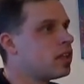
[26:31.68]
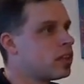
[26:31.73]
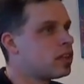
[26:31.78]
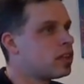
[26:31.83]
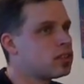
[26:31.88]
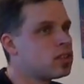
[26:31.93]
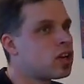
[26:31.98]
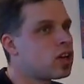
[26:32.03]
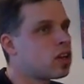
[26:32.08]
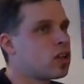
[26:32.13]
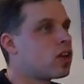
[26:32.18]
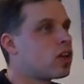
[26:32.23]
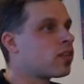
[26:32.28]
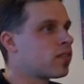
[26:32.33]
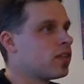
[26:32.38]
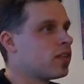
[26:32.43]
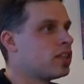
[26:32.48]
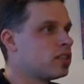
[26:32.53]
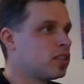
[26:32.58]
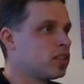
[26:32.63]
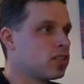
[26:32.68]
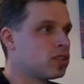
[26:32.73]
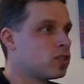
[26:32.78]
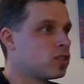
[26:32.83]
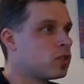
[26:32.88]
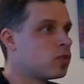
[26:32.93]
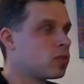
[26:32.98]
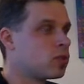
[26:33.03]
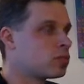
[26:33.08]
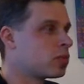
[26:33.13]
there's not a lot of things you can
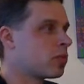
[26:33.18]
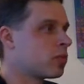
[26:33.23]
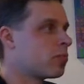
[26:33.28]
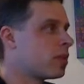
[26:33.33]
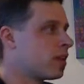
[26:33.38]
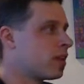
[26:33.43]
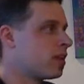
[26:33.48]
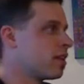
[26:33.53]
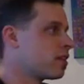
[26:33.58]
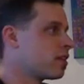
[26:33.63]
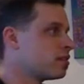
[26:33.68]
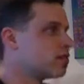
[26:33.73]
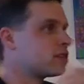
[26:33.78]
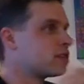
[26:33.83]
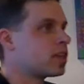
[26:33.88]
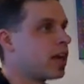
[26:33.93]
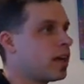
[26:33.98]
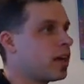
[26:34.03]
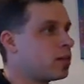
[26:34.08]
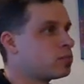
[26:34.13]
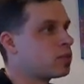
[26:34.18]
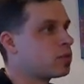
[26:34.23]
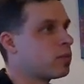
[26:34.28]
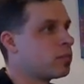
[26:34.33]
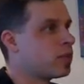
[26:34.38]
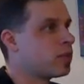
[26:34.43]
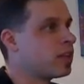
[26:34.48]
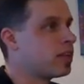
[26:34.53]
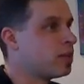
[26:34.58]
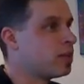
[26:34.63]
do with a probability that retain a
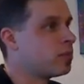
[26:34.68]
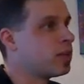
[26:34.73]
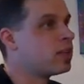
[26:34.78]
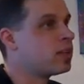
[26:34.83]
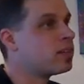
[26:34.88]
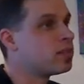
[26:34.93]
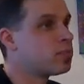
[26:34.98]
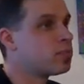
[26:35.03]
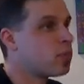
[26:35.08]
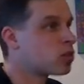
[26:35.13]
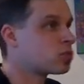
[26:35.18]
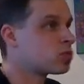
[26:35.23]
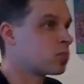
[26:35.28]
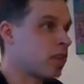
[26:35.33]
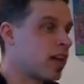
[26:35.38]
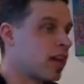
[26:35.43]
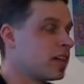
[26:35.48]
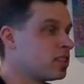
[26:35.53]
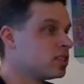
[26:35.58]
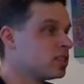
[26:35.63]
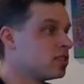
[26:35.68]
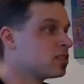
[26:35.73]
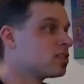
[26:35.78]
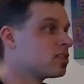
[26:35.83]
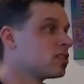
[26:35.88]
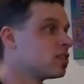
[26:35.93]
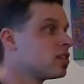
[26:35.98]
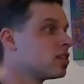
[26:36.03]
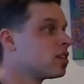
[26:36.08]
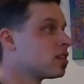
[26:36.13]
probability, but multiplication
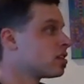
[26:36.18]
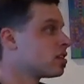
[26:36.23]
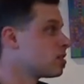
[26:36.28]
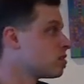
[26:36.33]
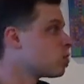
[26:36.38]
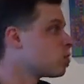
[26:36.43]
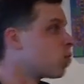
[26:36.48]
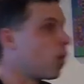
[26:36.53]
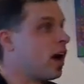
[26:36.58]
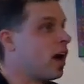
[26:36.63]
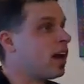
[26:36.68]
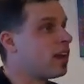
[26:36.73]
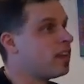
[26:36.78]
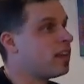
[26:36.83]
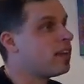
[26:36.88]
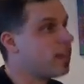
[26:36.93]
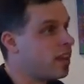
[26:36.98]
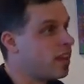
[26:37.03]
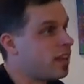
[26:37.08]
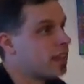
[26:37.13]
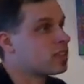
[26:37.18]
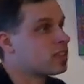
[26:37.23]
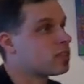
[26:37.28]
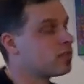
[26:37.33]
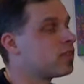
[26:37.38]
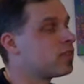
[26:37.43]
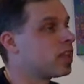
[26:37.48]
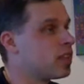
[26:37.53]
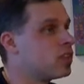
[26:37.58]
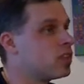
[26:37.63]
one, and that's
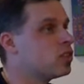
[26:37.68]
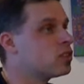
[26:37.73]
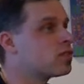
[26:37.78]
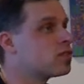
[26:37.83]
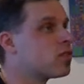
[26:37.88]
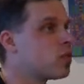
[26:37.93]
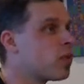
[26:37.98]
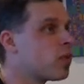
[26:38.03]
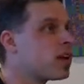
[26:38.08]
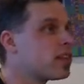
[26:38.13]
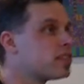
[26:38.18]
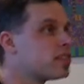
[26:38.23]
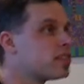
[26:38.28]
fairly useful.